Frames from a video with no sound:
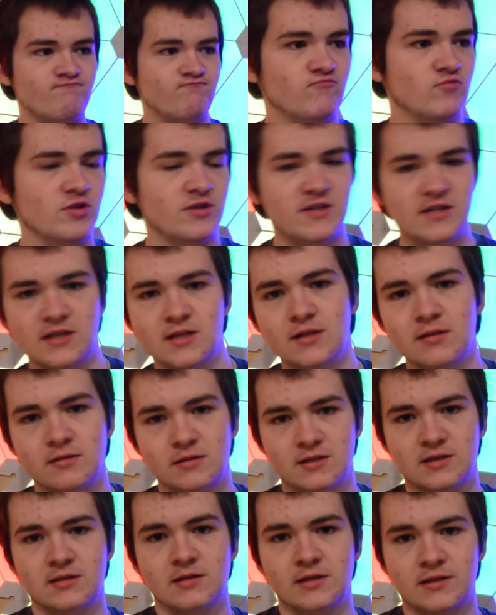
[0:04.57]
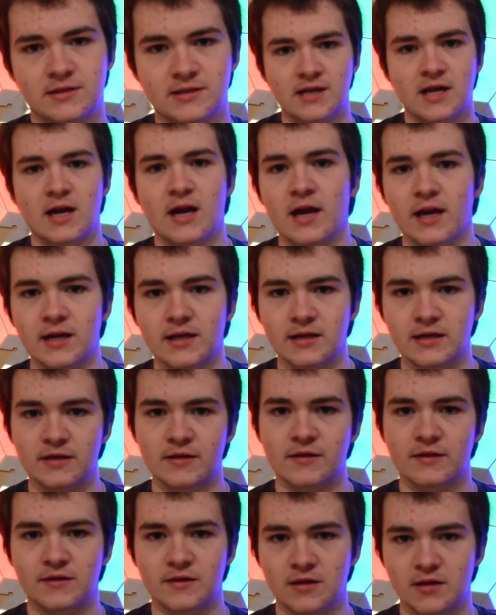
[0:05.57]
ridiculously tiny
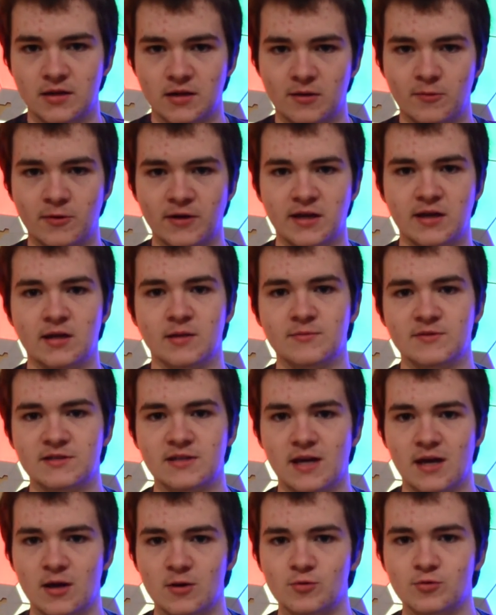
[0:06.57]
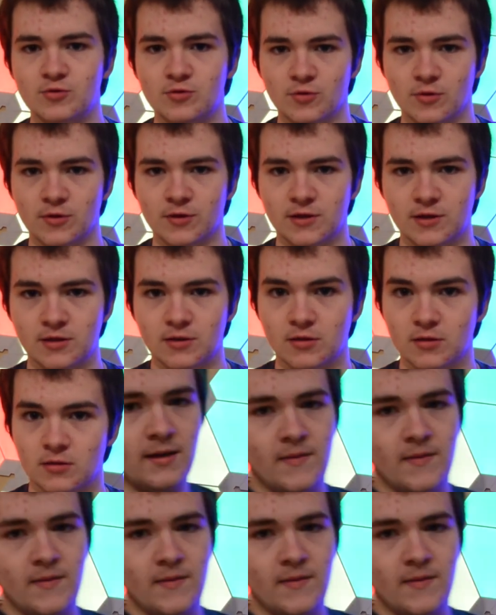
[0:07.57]
thing when it comes to outdoor gear,